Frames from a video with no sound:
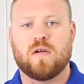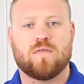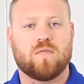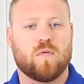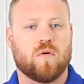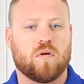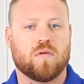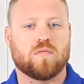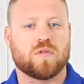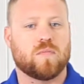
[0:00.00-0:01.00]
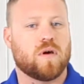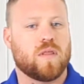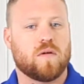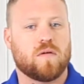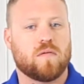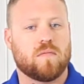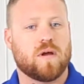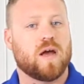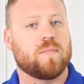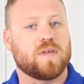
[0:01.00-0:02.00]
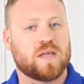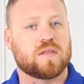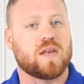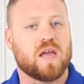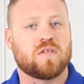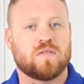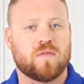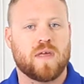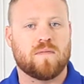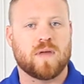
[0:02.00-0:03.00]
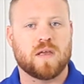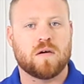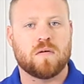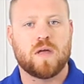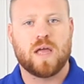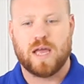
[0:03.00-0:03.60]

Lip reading: for some other destination for that video.